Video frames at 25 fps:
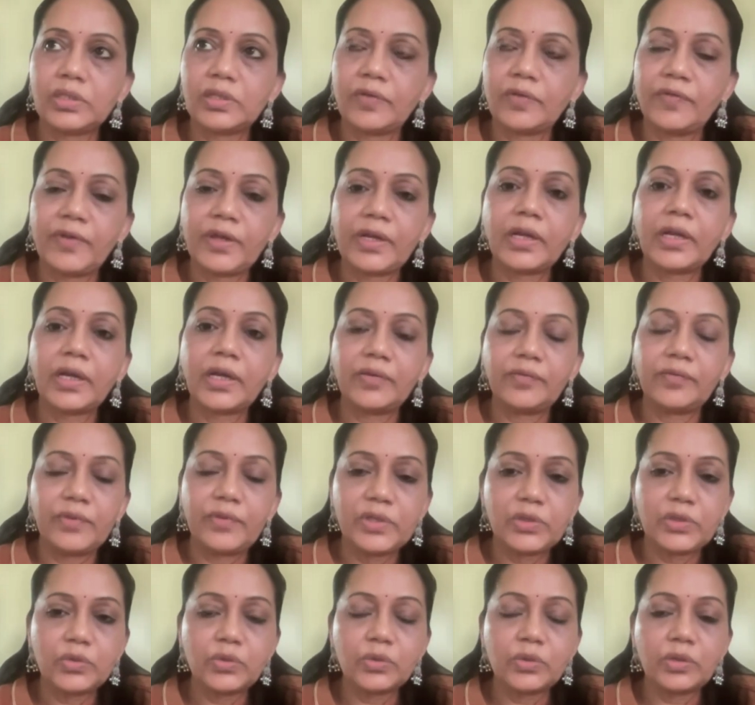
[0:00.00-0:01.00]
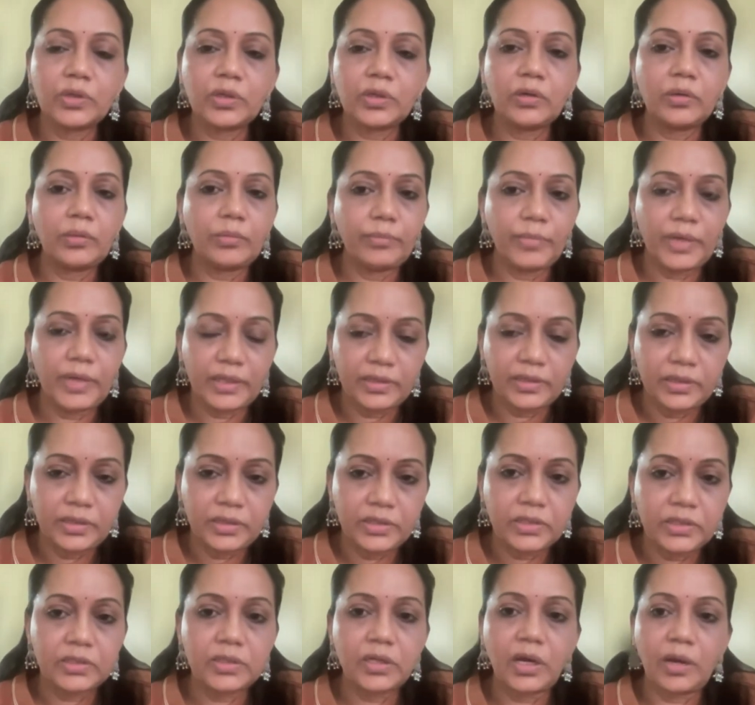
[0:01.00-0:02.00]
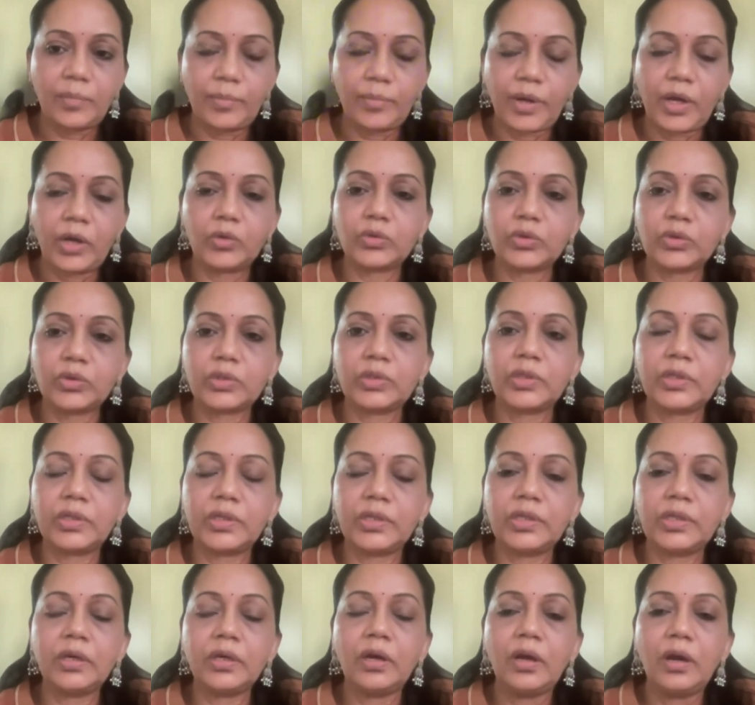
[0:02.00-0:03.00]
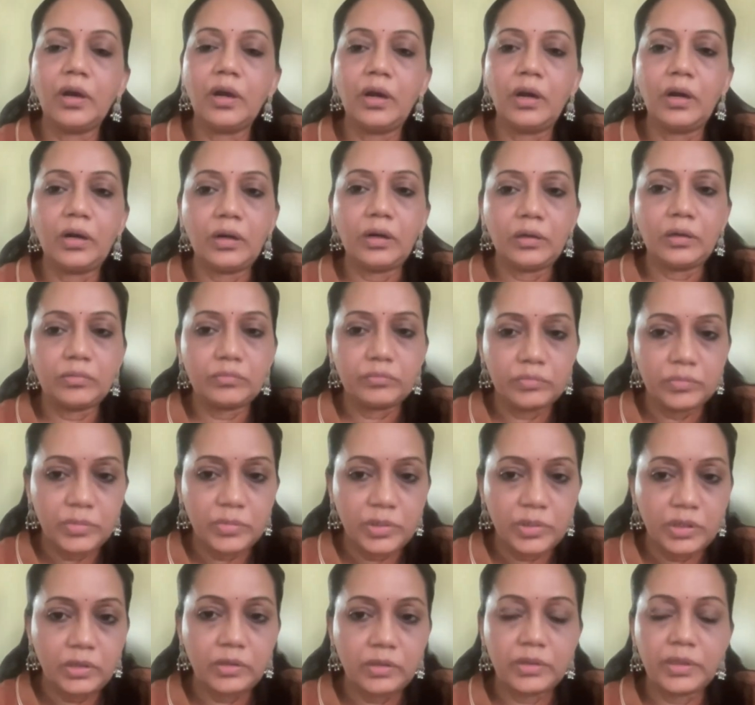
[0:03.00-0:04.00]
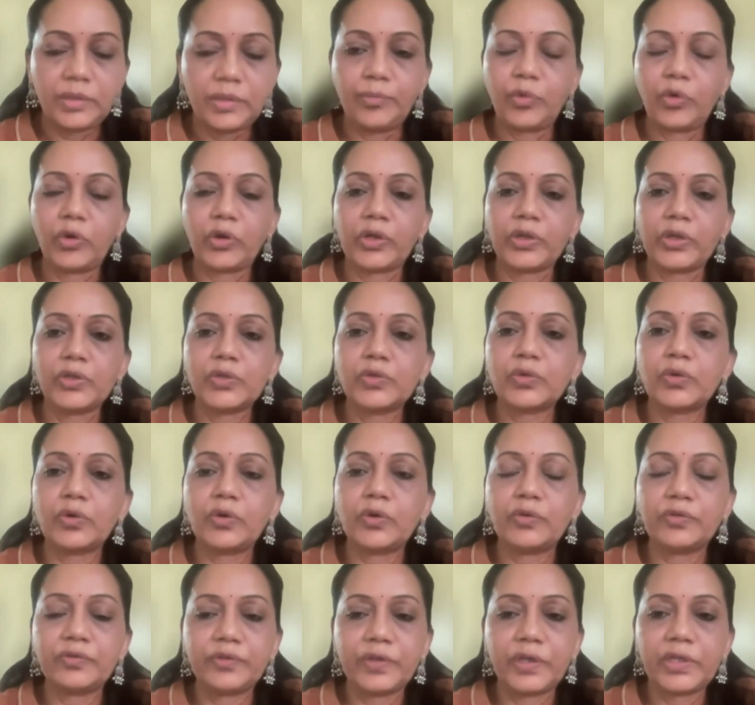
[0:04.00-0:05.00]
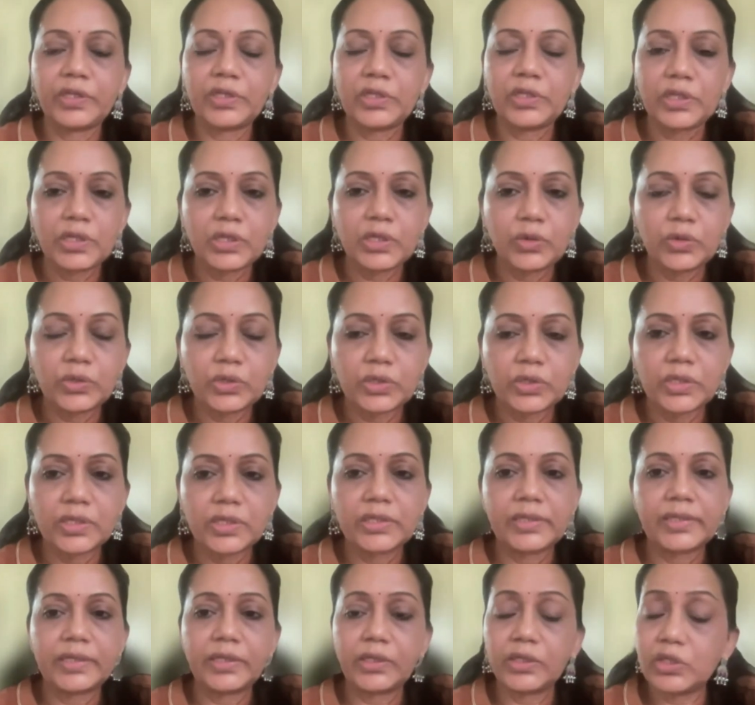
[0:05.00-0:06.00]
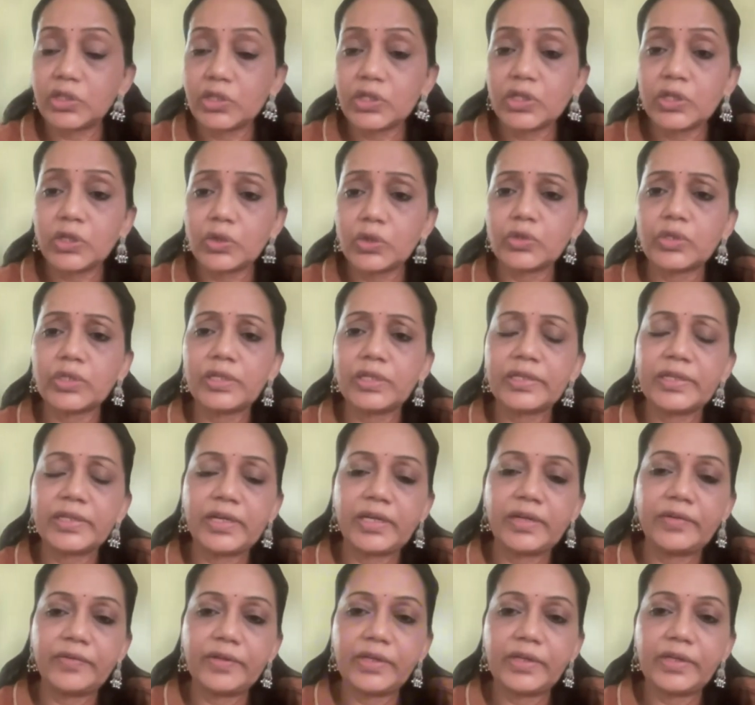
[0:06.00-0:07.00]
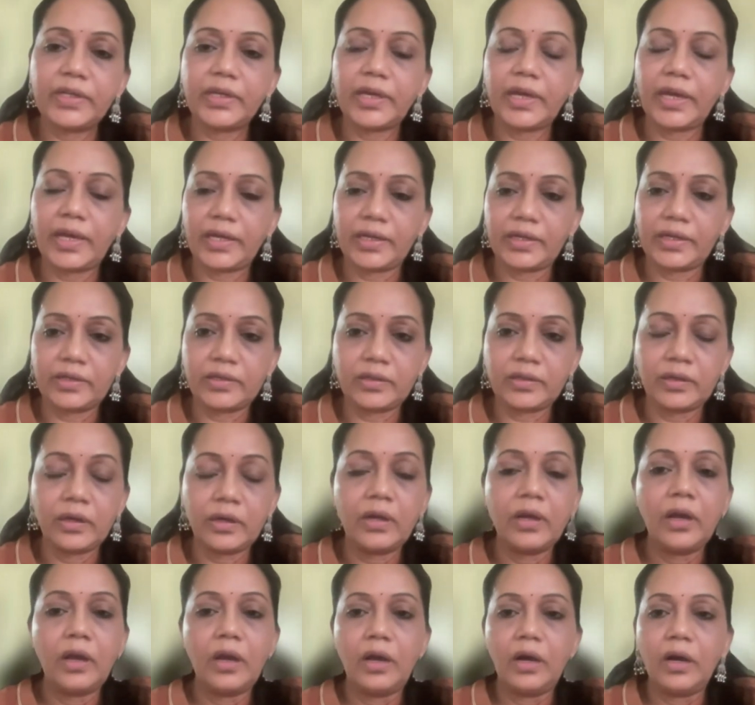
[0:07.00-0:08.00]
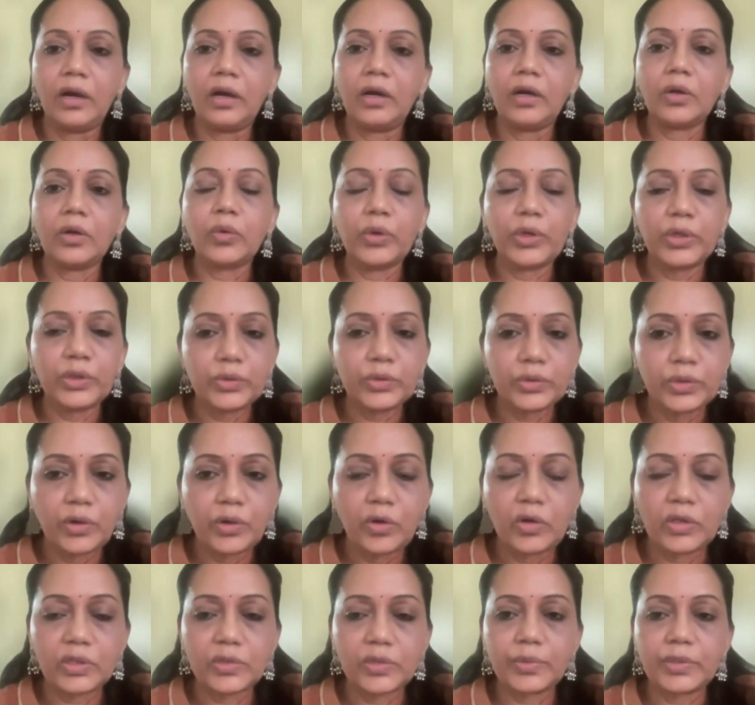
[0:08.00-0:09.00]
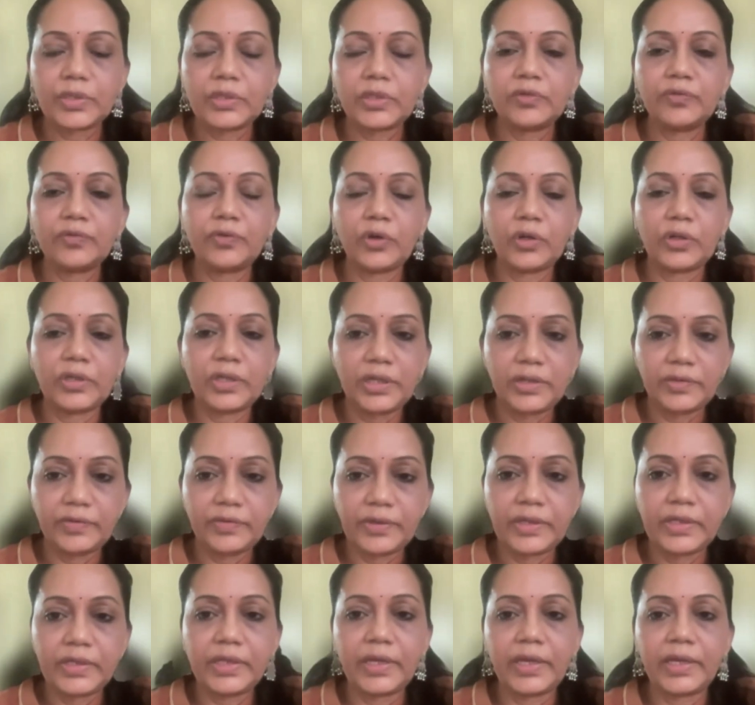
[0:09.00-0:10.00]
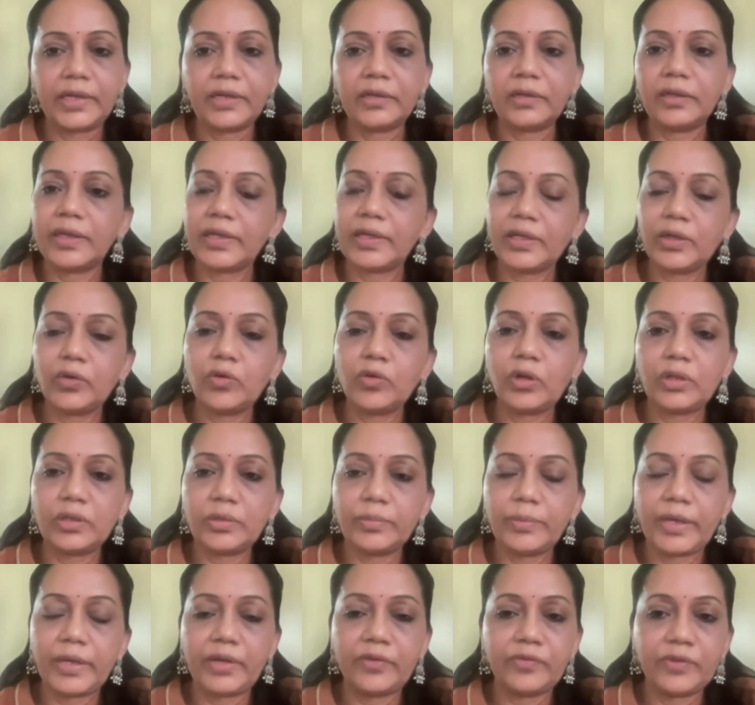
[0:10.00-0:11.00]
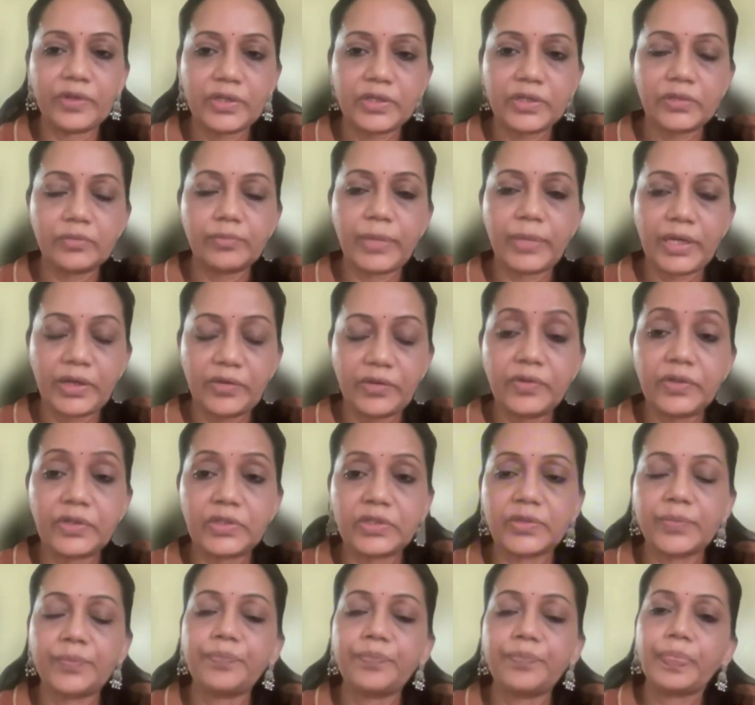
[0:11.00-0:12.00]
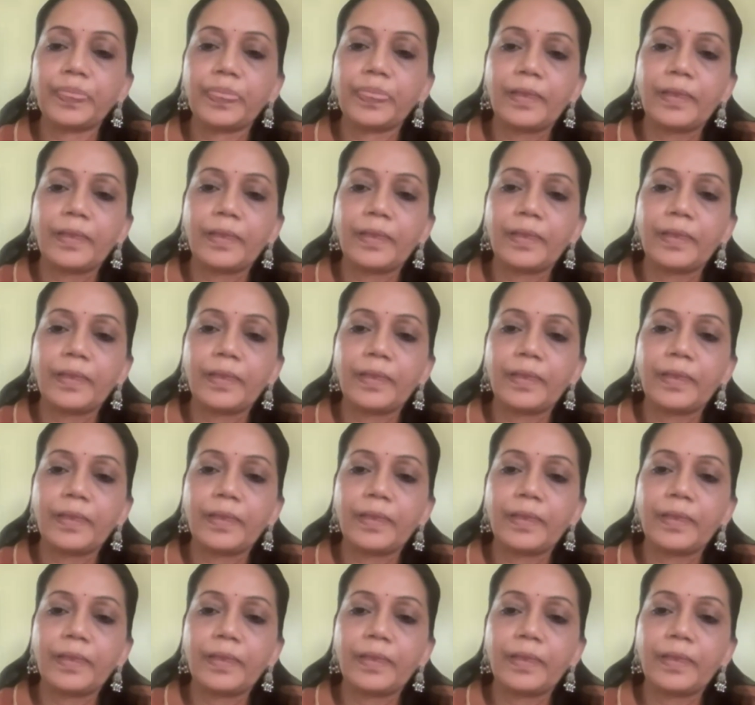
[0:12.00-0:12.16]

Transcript: somewhere convince to the mothers about the importance of institutional delivery, and going to the hospital for delivery and getting all the benefits